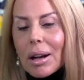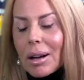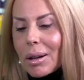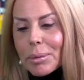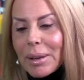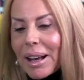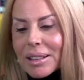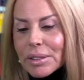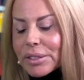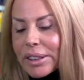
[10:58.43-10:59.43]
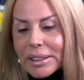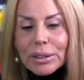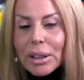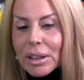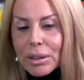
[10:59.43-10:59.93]
as of
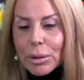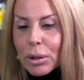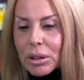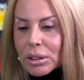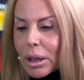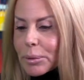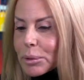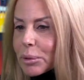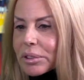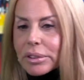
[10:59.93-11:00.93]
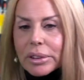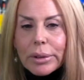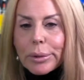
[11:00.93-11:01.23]
yesterday, the New York Times